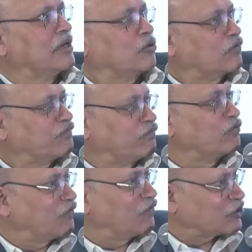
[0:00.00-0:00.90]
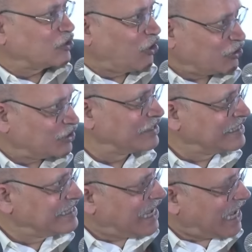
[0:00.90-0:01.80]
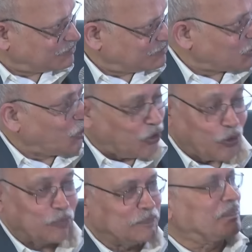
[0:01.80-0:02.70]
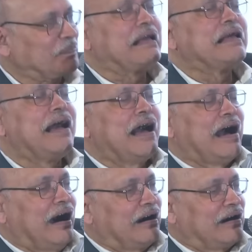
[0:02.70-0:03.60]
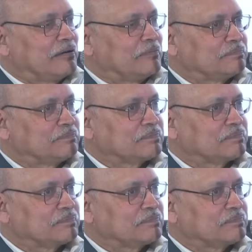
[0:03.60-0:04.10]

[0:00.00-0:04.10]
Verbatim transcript: good food for thought as we go home. Um,